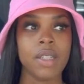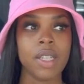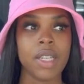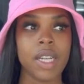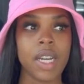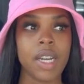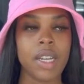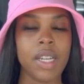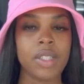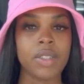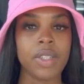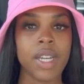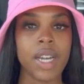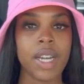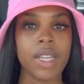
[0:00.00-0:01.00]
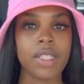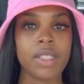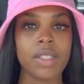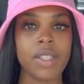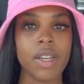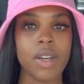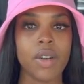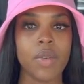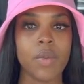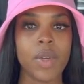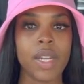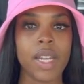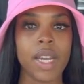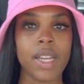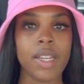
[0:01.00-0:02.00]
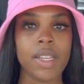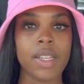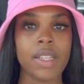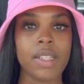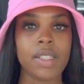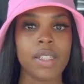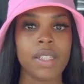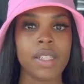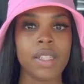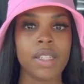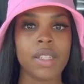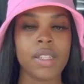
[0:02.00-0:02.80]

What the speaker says: and I'll let you guys know when that is,